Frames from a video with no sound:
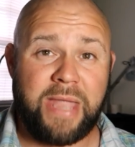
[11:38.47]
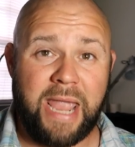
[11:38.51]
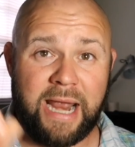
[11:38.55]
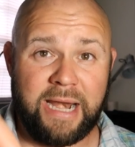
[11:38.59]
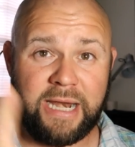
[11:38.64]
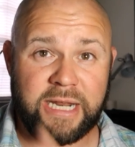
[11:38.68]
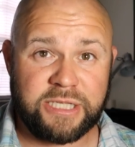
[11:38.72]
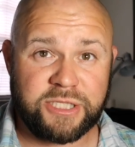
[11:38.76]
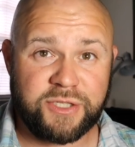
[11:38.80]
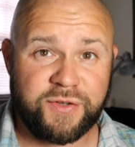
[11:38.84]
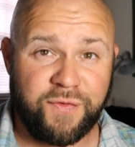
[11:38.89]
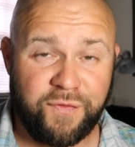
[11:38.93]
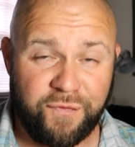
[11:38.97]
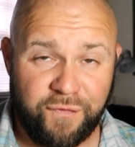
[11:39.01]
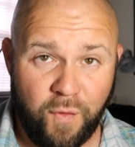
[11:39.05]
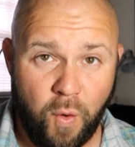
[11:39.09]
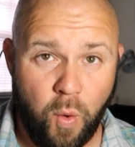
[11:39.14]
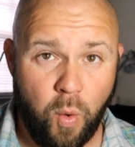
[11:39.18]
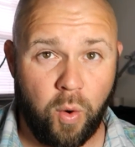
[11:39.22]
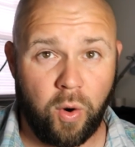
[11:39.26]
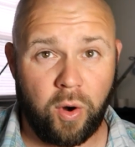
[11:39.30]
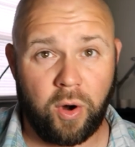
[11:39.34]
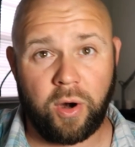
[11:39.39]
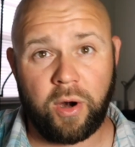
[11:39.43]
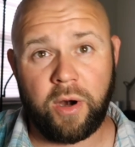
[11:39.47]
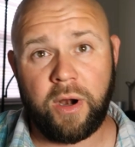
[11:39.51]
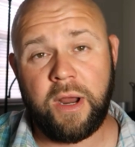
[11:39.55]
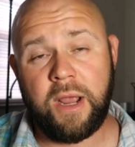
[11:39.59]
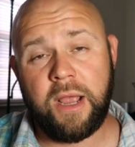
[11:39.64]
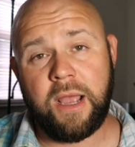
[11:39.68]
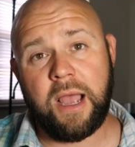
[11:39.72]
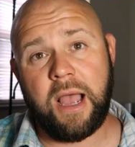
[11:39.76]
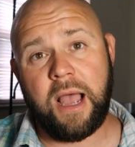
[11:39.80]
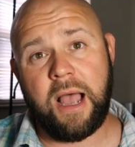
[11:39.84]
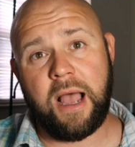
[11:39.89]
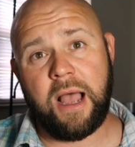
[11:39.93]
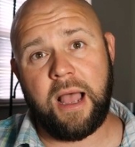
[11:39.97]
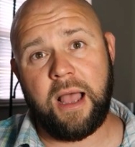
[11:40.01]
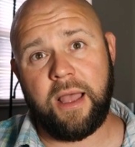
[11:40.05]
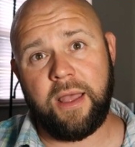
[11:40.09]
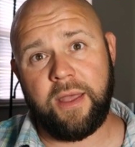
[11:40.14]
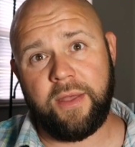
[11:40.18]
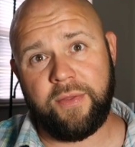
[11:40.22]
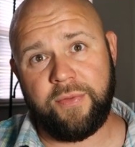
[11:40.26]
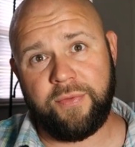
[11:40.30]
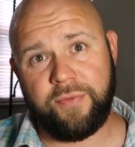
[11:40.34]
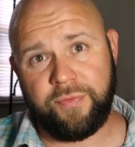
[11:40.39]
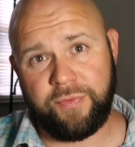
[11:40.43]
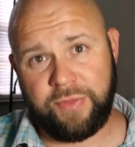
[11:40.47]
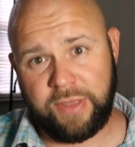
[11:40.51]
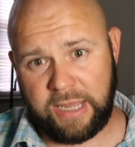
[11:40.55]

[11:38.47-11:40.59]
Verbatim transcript: and it's for uh,